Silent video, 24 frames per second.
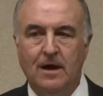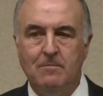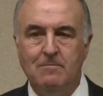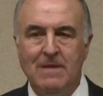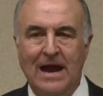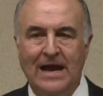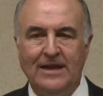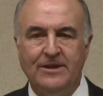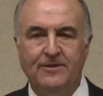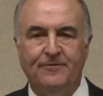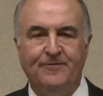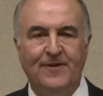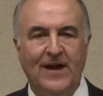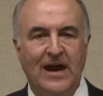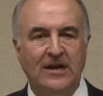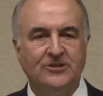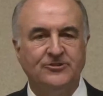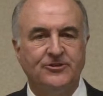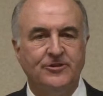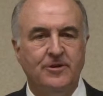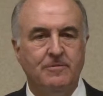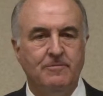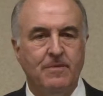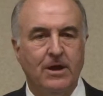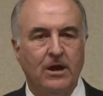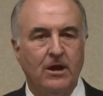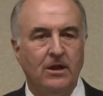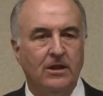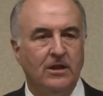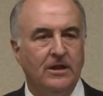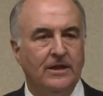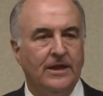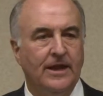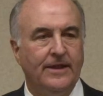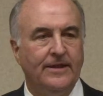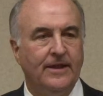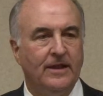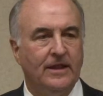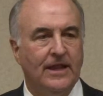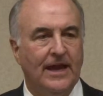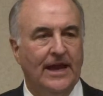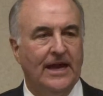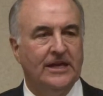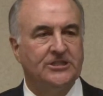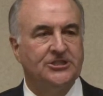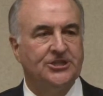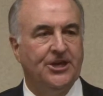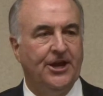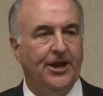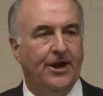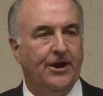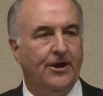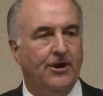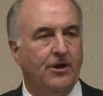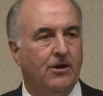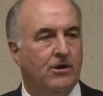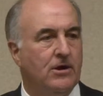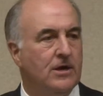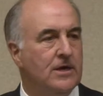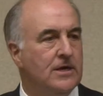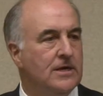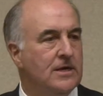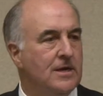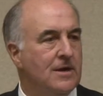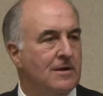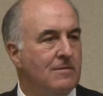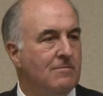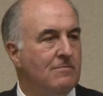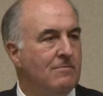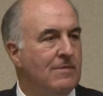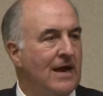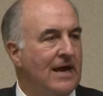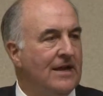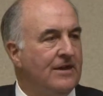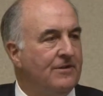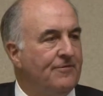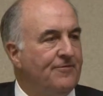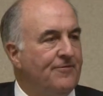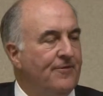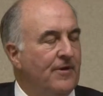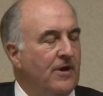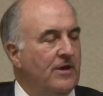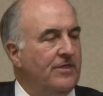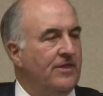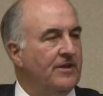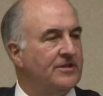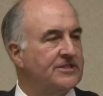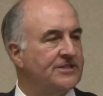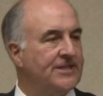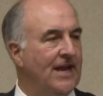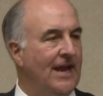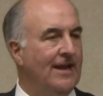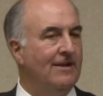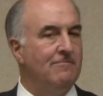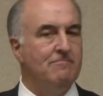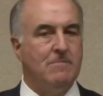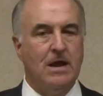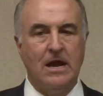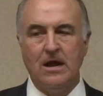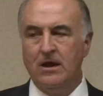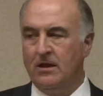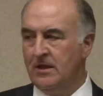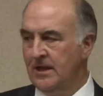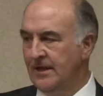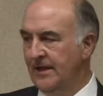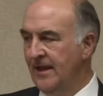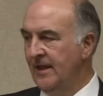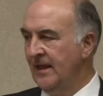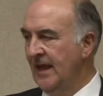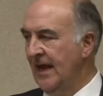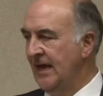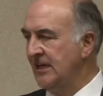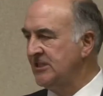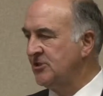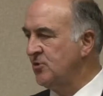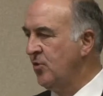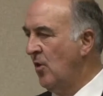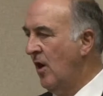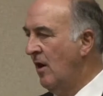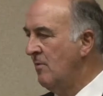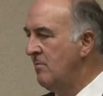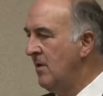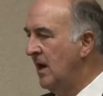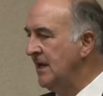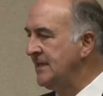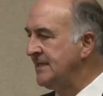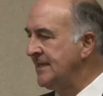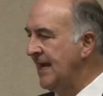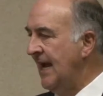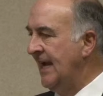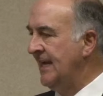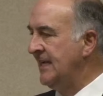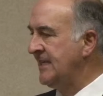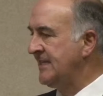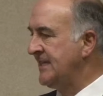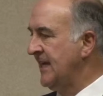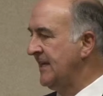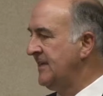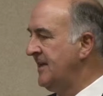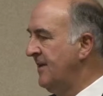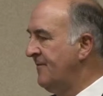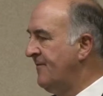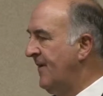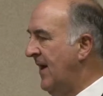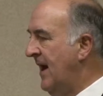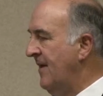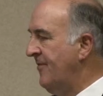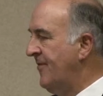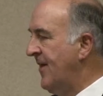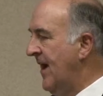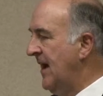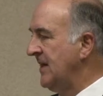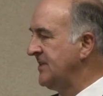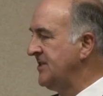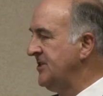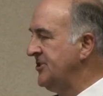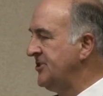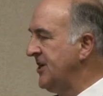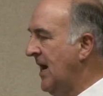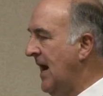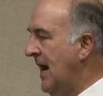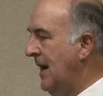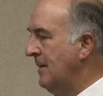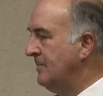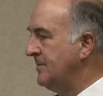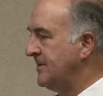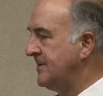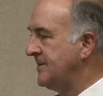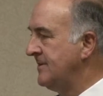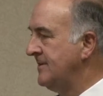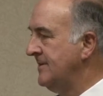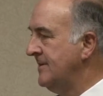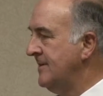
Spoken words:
Manufacturing in Maryland in the last year, the state of Maryland in the last 12 months added 65,000 jobs.